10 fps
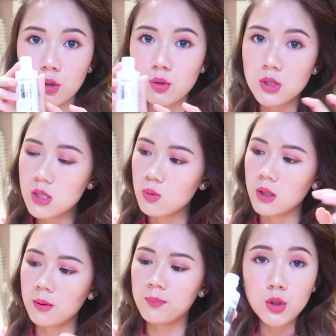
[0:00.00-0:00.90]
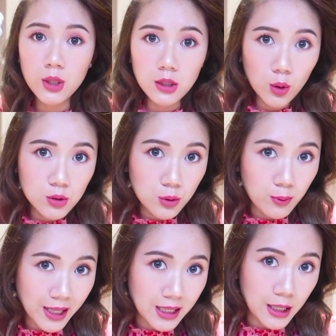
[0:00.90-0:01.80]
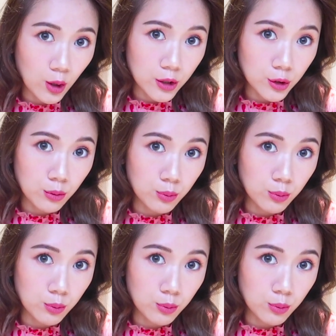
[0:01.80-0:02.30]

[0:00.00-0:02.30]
use this one. You can go directly on your